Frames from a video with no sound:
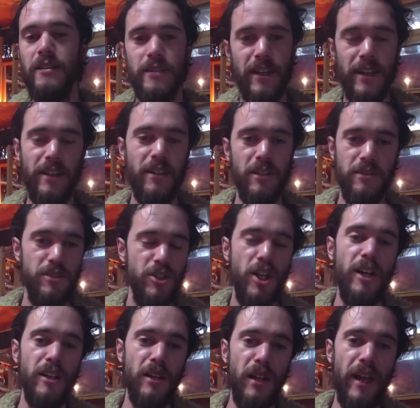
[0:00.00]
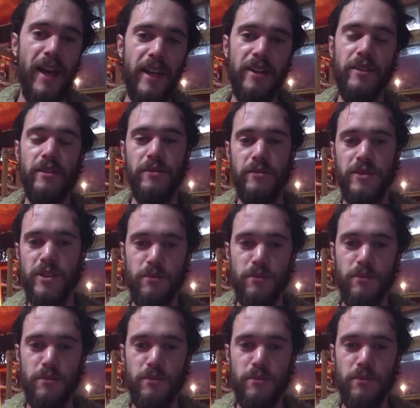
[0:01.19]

getting a chunk of lead and right.